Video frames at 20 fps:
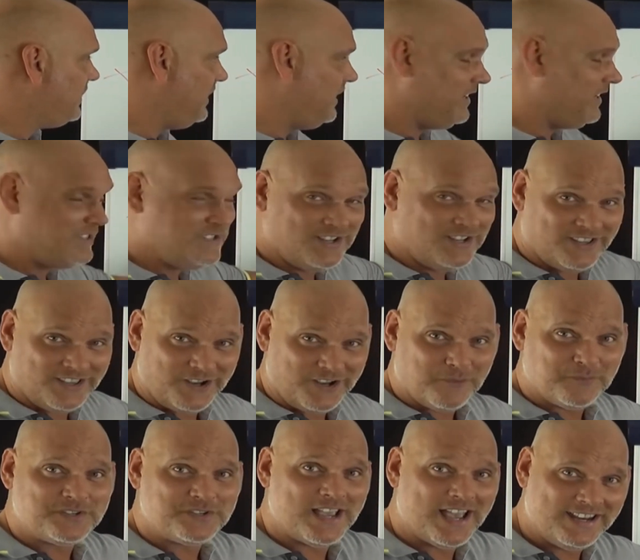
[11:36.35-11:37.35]
the
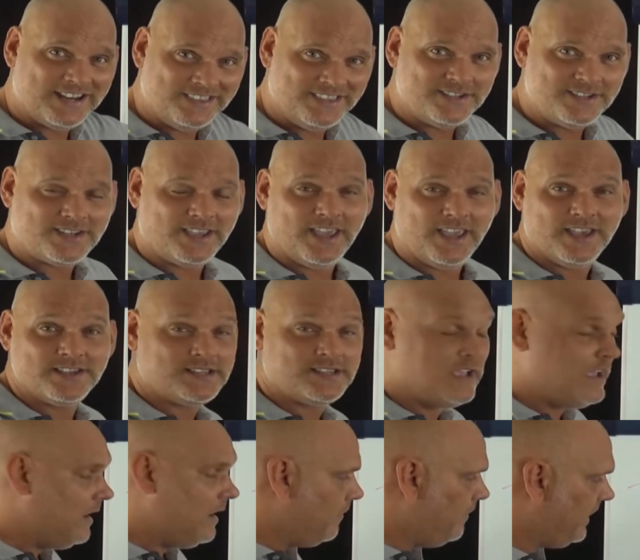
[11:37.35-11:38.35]
upside in this case,
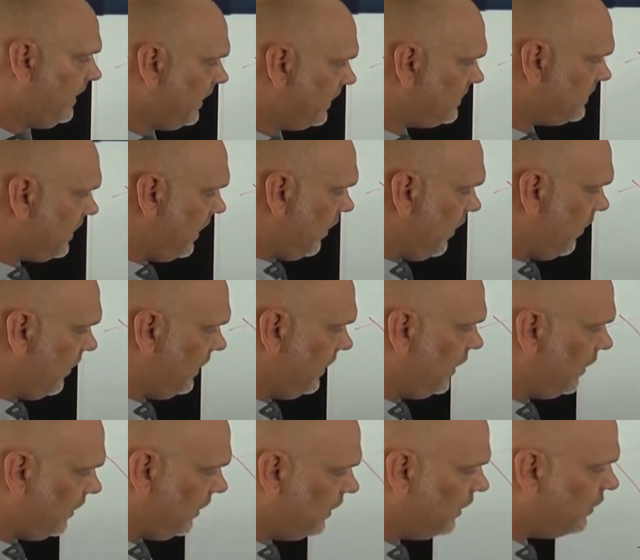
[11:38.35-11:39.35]
because
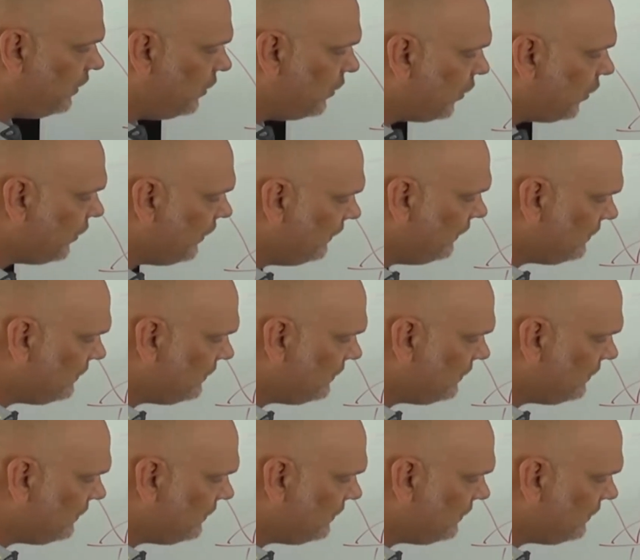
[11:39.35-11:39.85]
you know you've